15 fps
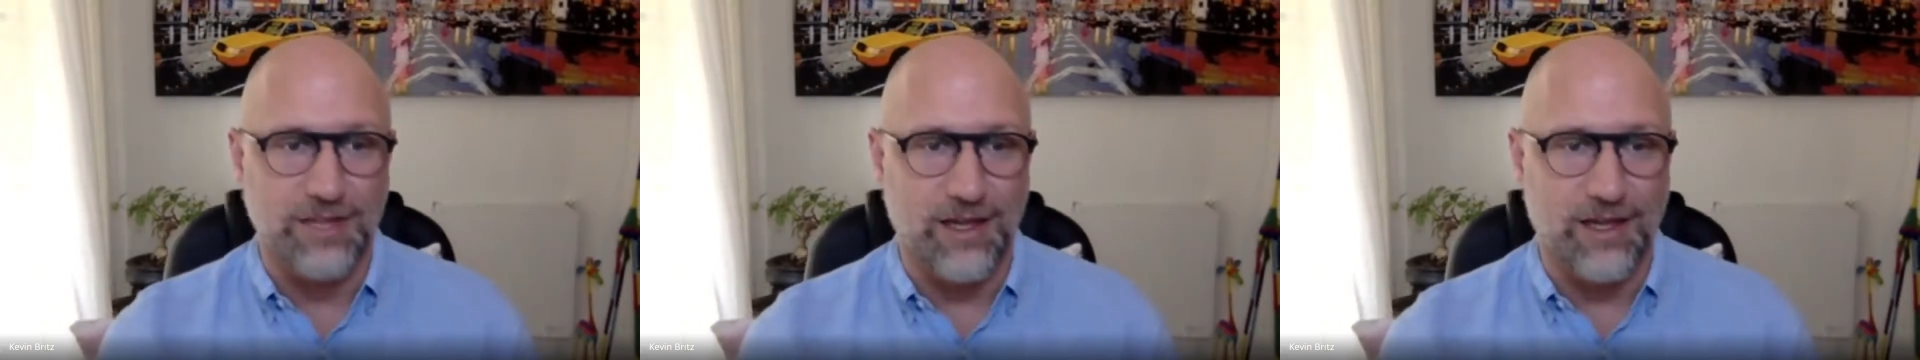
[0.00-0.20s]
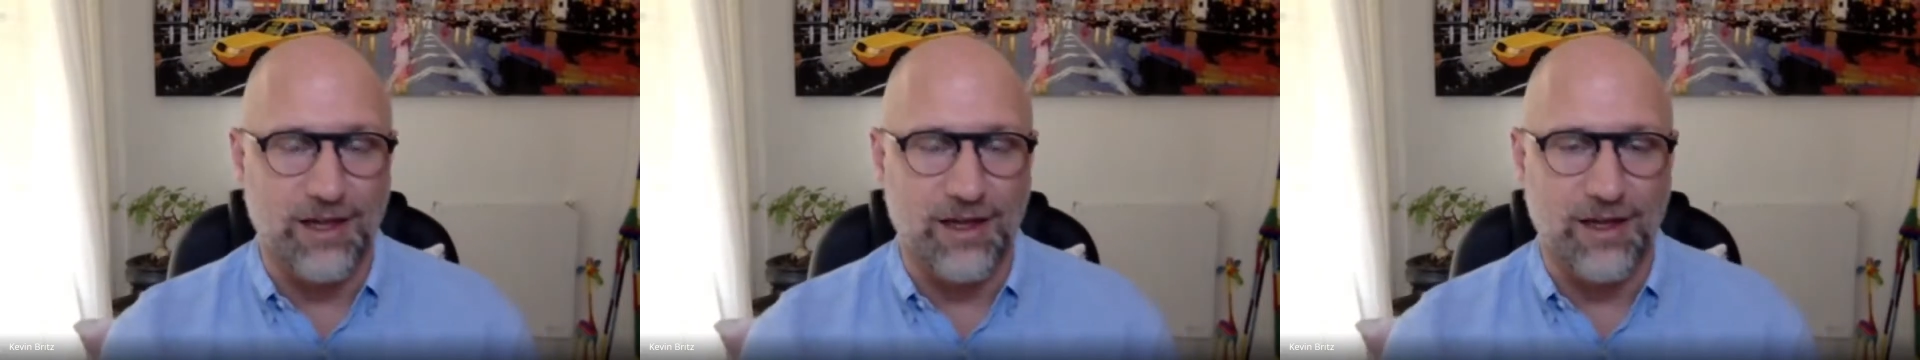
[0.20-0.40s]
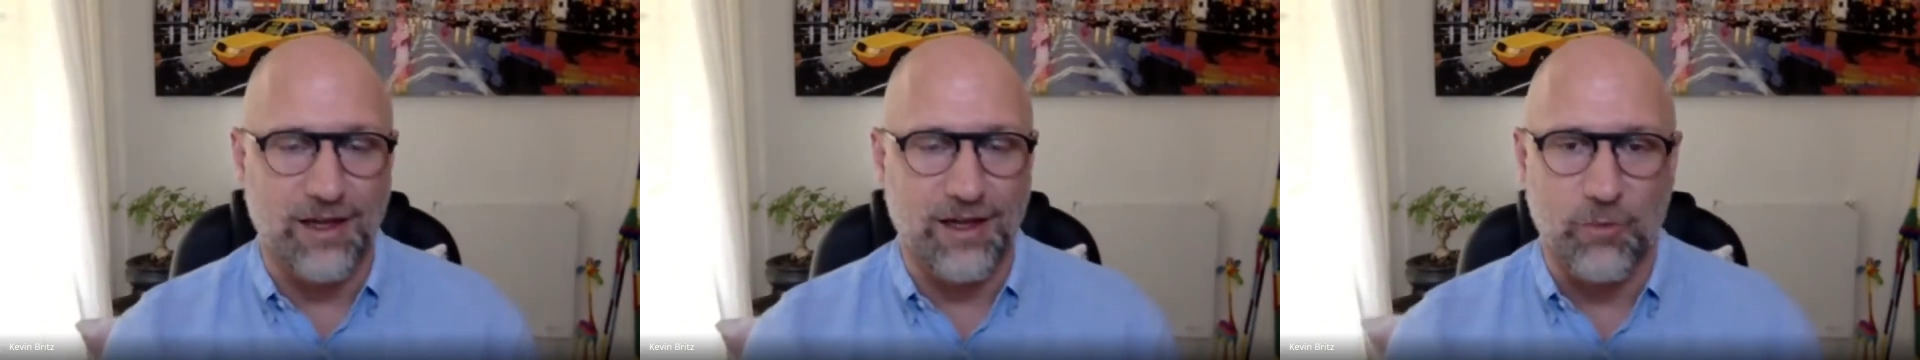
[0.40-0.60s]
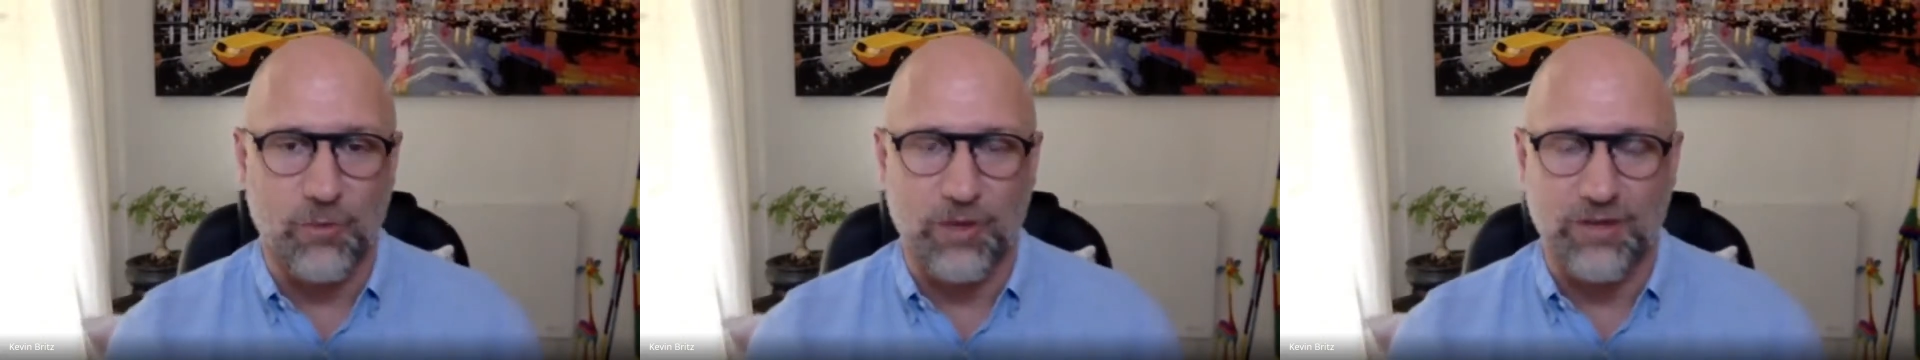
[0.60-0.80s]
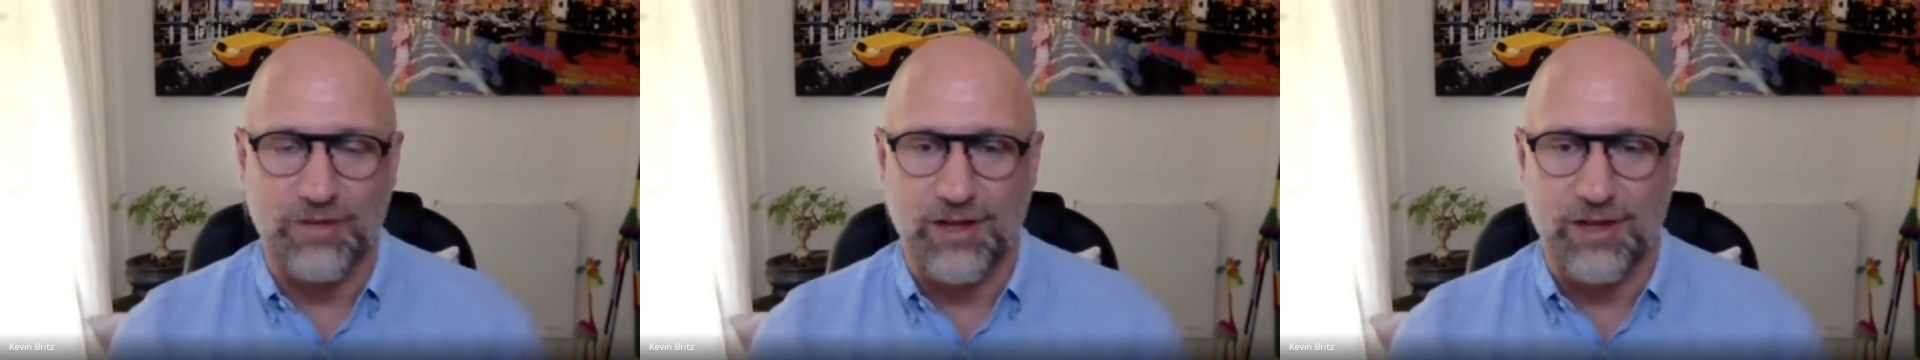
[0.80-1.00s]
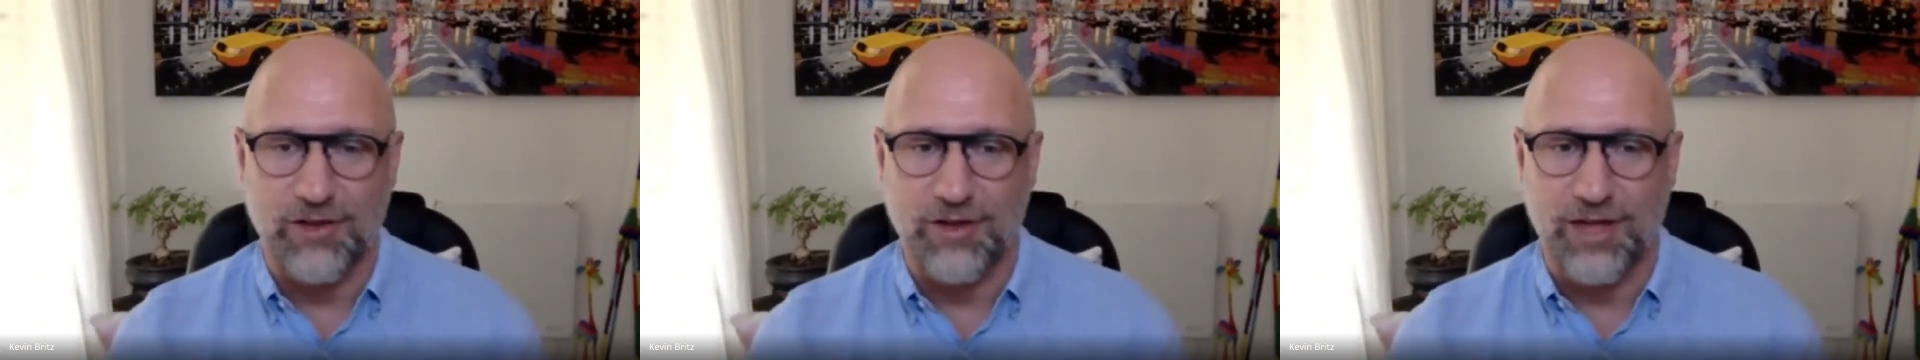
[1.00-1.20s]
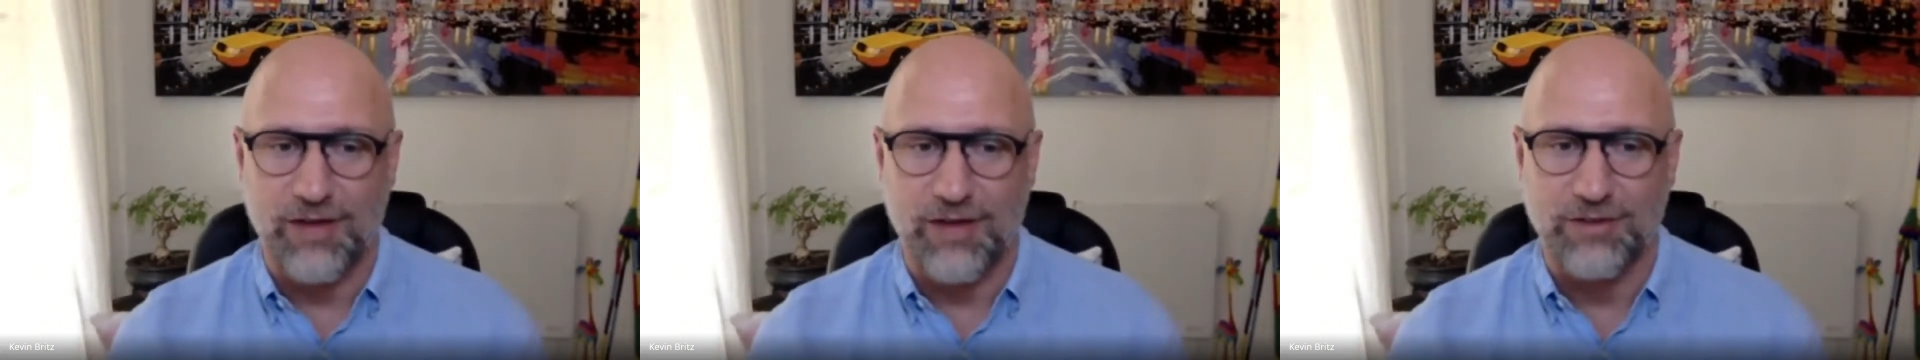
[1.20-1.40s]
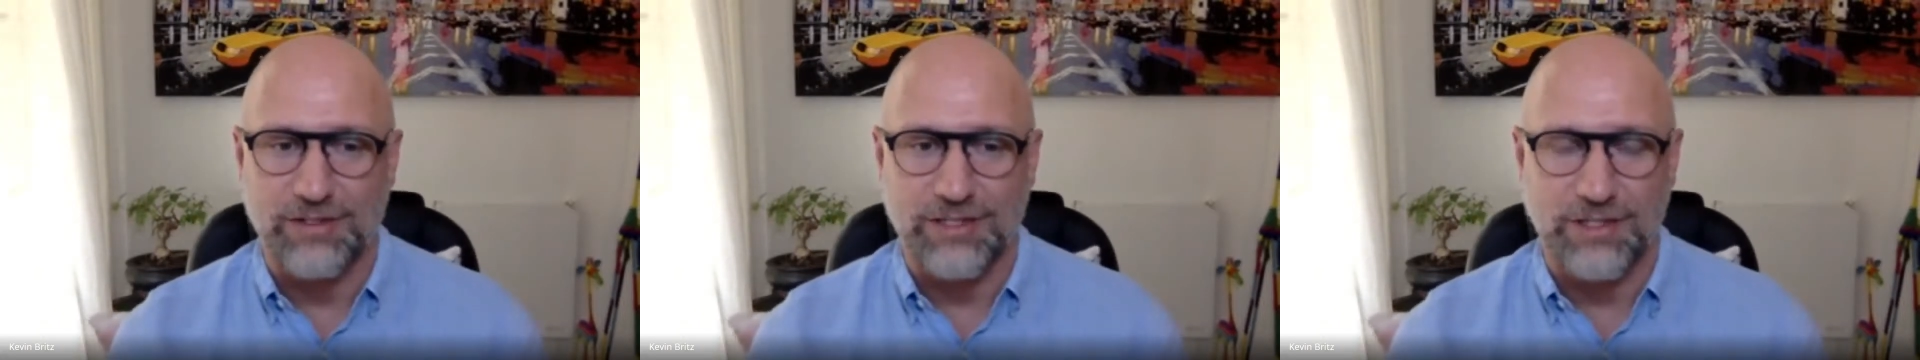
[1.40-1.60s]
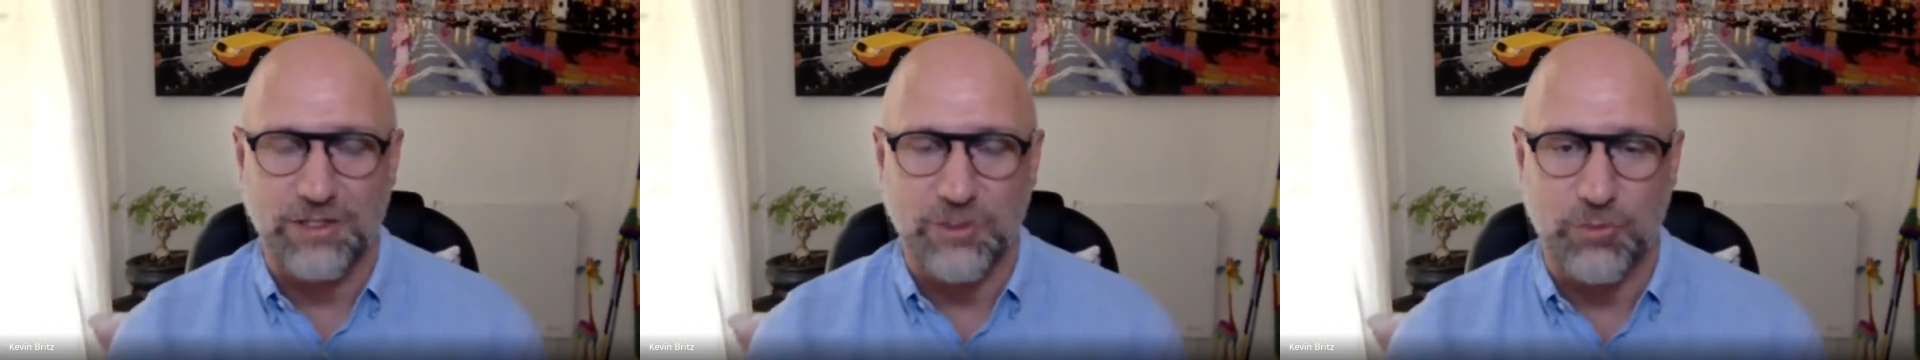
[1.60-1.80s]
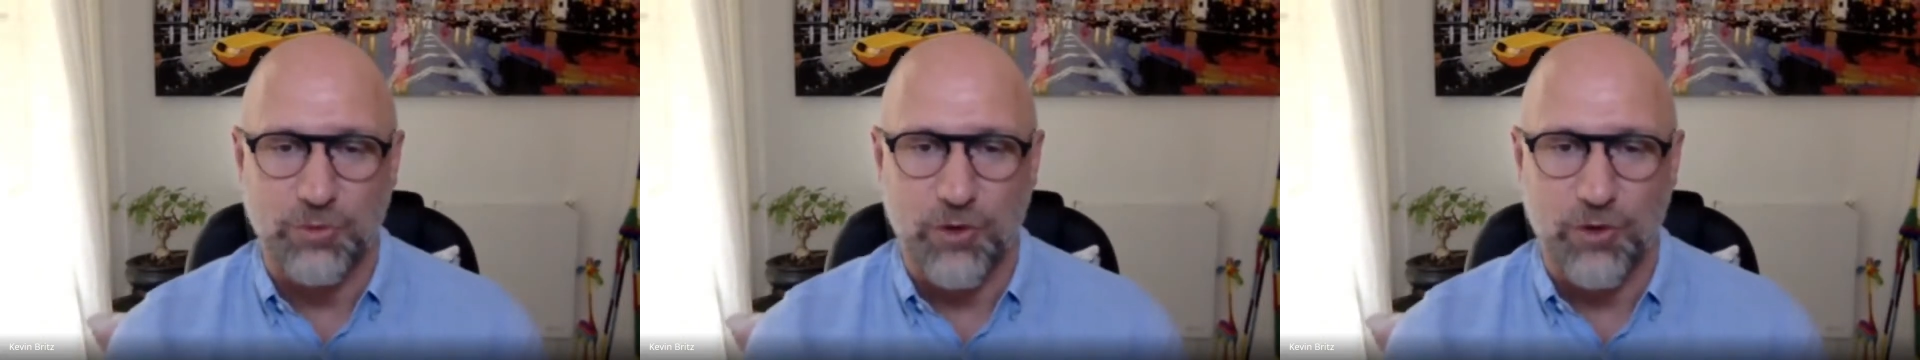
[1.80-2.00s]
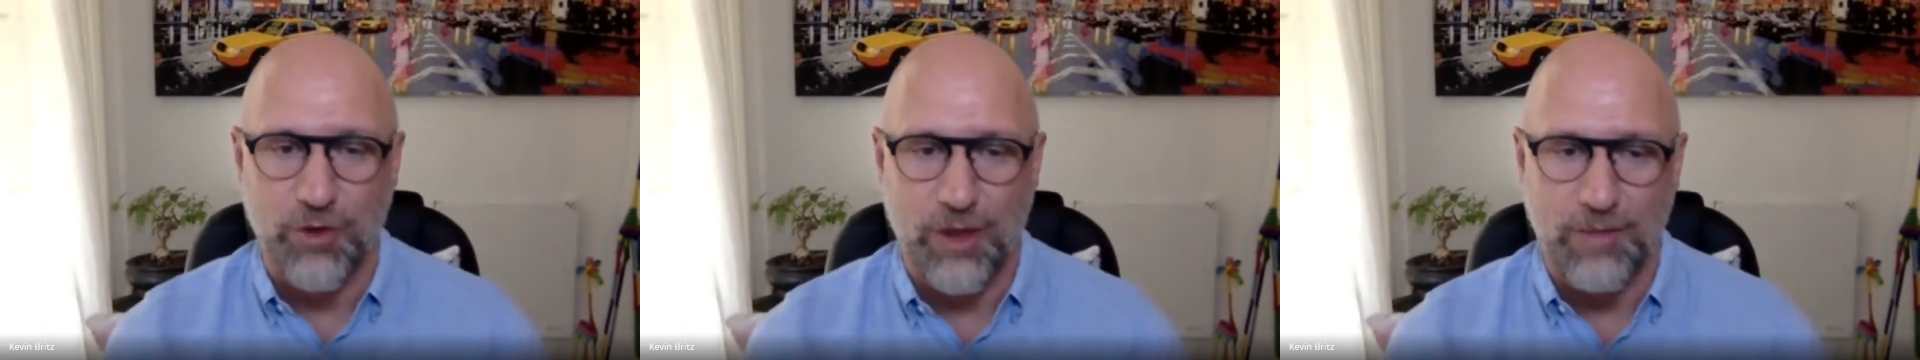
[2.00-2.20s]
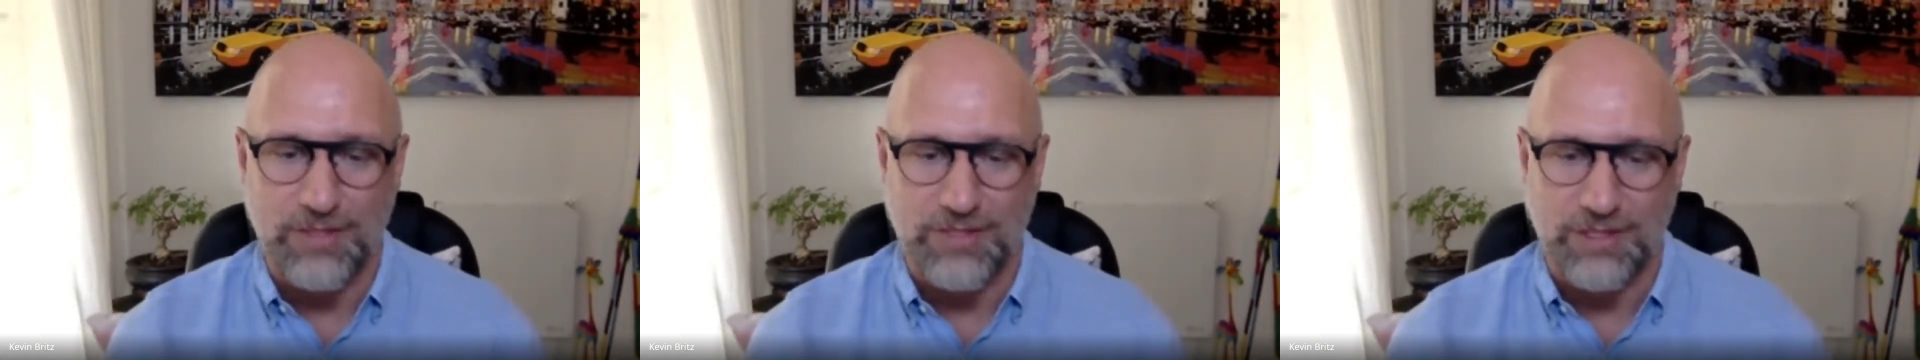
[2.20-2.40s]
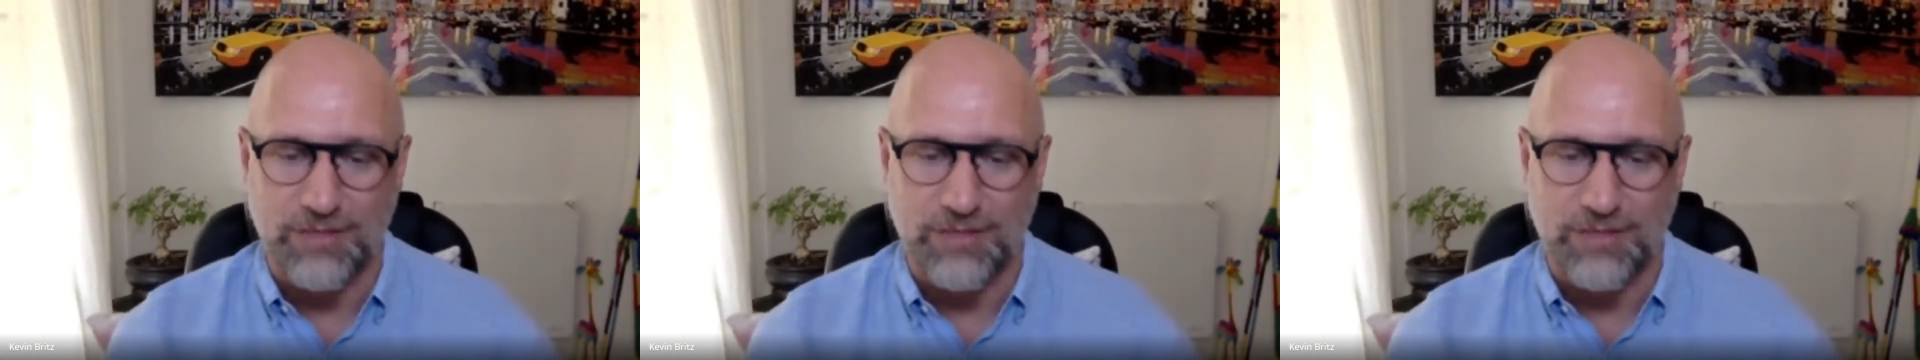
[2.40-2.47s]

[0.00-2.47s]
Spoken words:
one of our leadership programs,